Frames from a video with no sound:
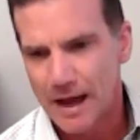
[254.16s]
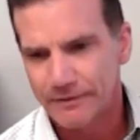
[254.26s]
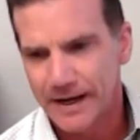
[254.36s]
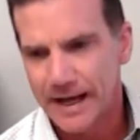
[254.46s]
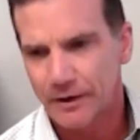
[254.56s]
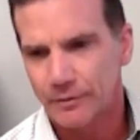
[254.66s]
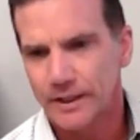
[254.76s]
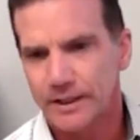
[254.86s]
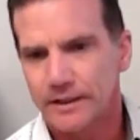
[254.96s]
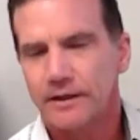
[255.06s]
So
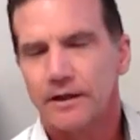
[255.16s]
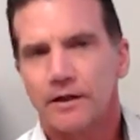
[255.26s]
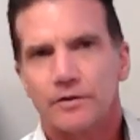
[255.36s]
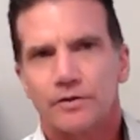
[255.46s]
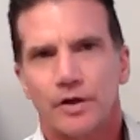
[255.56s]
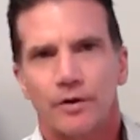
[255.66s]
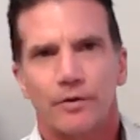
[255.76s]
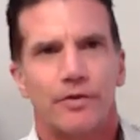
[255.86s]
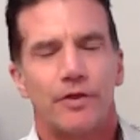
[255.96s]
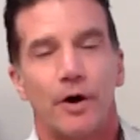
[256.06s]
those are
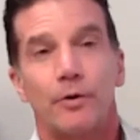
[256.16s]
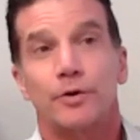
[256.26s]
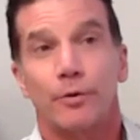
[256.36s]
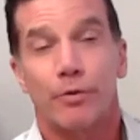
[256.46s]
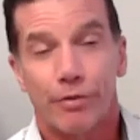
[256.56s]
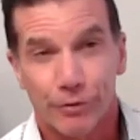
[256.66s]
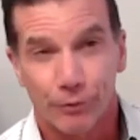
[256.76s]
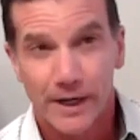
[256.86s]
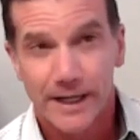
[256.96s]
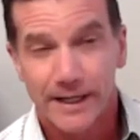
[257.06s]
3.
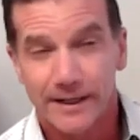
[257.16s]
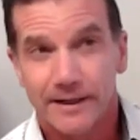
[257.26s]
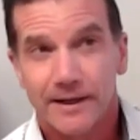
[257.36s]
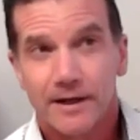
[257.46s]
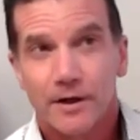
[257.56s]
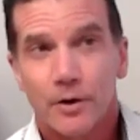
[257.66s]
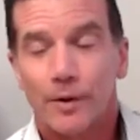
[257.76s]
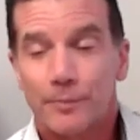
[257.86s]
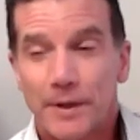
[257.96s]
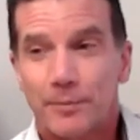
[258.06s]
It's interesting because
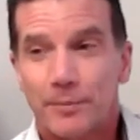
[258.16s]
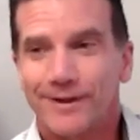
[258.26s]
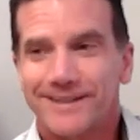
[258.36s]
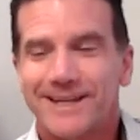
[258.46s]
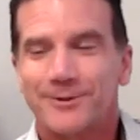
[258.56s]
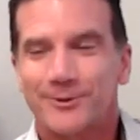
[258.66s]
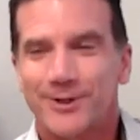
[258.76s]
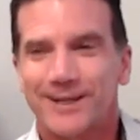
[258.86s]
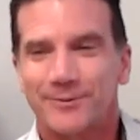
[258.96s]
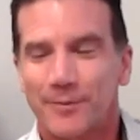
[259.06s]
when people tell me what their
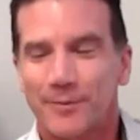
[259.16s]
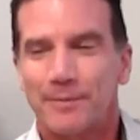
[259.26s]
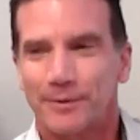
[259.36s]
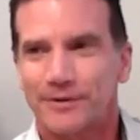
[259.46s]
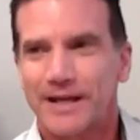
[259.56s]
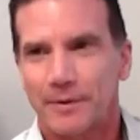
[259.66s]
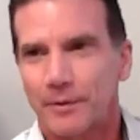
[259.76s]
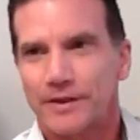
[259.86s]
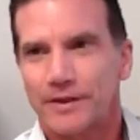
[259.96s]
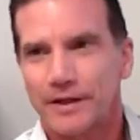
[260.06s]
favorite is, it really
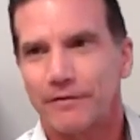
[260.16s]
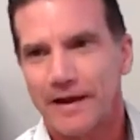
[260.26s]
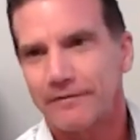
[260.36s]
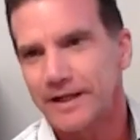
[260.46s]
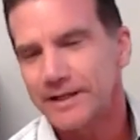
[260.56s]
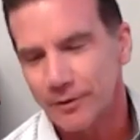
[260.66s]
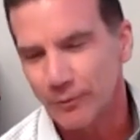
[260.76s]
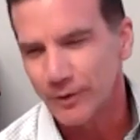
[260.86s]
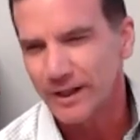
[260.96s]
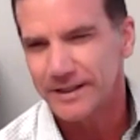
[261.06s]
depends
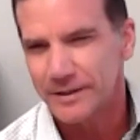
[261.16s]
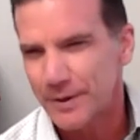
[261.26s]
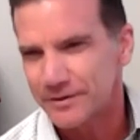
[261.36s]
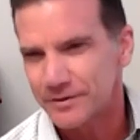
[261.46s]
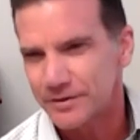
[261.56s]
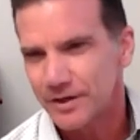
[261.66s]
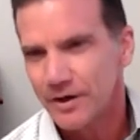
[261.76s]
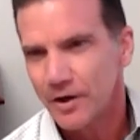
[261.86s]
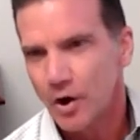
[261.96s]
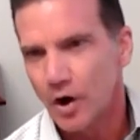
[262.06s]
on
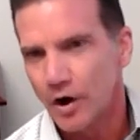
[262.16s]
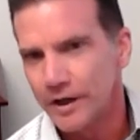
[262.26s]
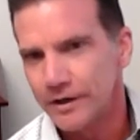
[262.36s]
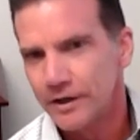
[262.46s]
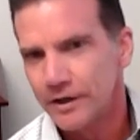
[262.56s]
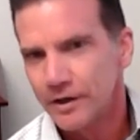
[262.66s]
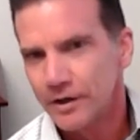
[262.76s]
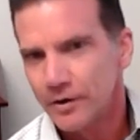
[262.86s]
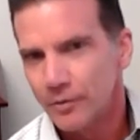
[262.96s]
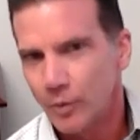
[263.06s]
what's top of mind for
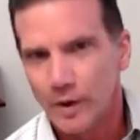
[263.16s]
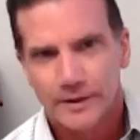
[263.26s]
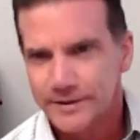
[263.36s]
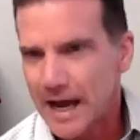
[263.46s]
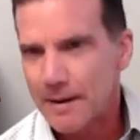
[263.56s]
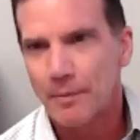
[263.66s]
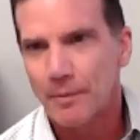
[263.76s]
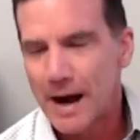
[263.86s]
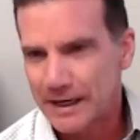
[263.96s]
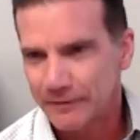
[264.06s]
them. And we've
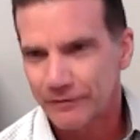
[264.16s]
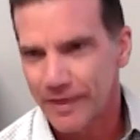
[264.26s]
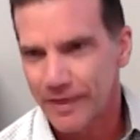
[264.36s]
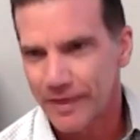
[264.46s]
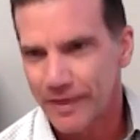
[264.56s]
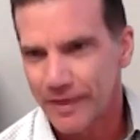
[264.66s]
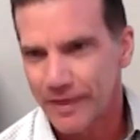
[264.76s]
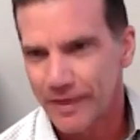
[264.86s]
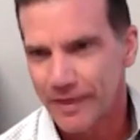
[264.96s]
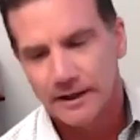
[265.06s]
got
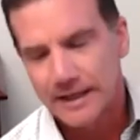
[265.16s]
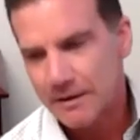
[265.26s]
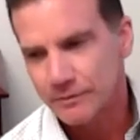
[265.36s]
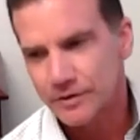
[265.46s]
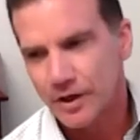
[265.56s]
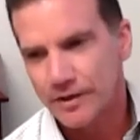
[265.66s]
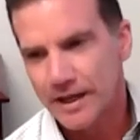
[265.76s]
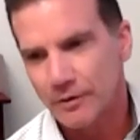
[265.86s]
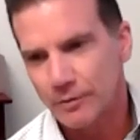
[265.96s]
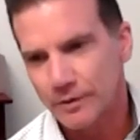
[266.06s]
accountants on
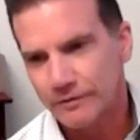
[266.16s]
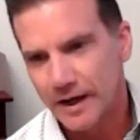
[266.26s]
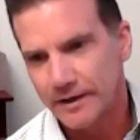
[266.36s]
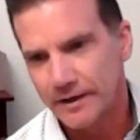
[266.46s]
there, we've got